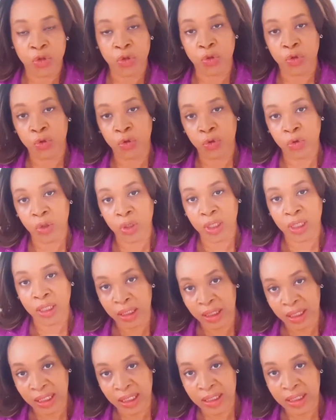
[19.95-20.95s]
to
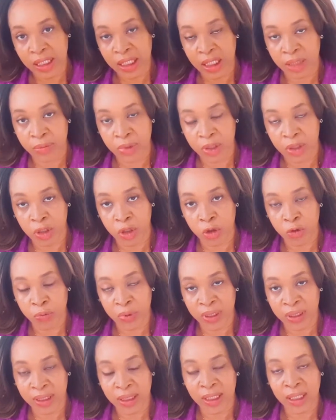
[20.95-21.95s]
this
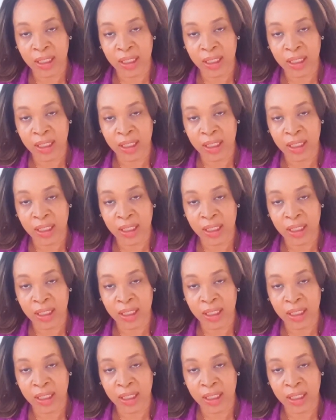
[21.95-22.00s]
hemoglobin